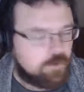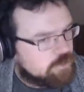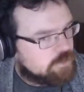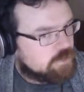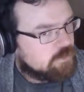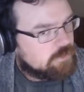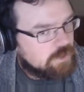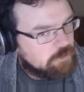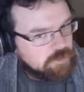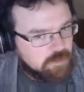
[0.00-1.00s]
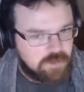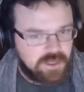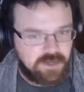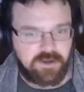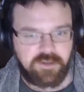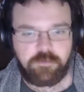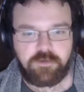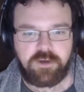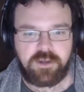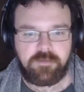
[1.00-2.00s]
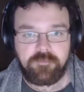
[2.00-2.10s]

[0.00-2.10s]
would be inclined to agree.